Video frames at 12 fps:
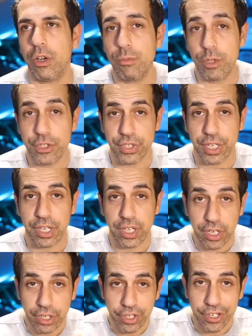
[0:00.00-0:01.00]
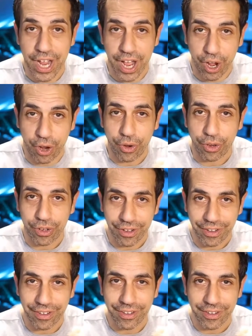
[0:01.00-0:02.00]
almost a year now,
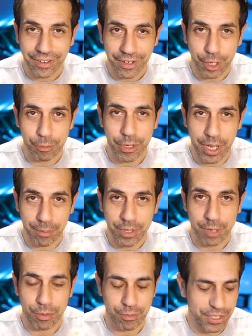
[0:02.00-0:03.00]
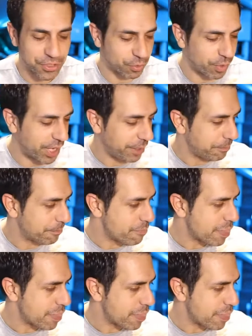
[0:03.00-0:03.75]
coming up, a couple months away.